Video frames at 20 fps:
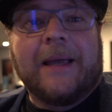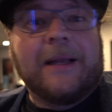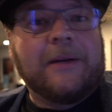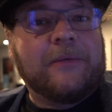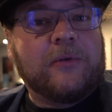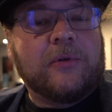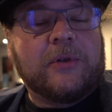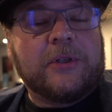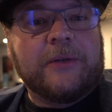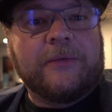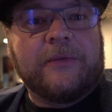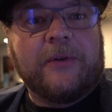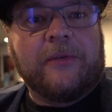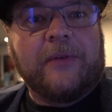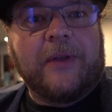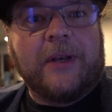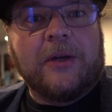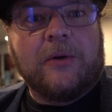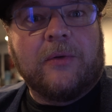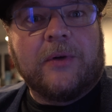And of course if you
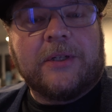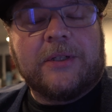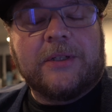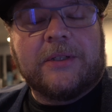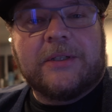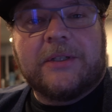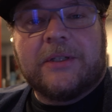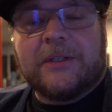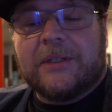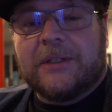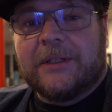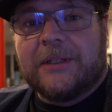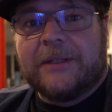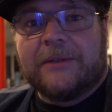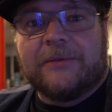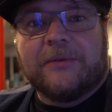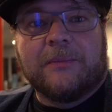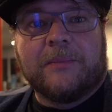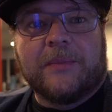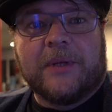have any questions just
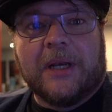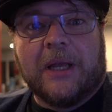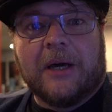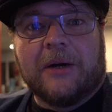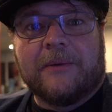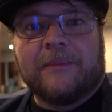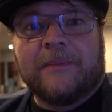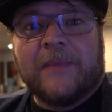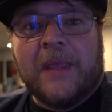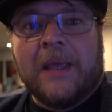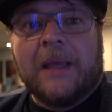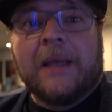leave them below.